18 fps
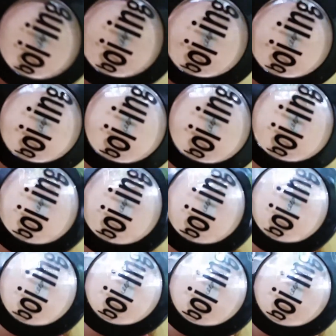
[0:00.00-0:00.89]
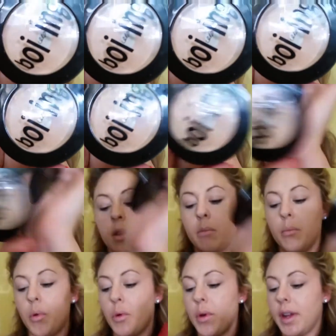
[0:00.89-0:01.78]
concealer,
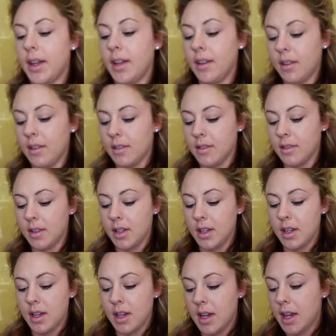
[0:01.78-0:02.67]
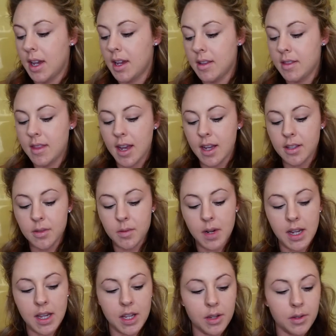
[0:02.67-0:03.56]
boing, and that's
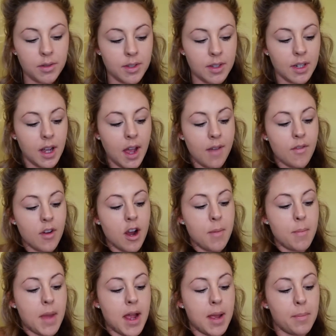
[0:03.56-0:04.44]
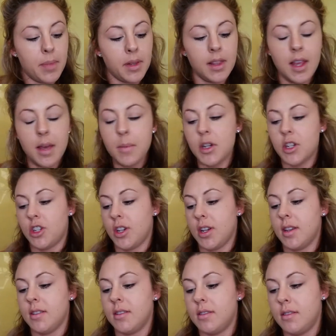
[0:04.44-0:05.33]
what I use to cover up my
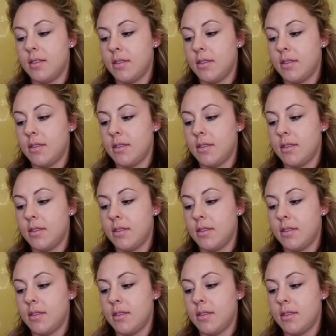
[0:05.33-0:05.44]
blemishes.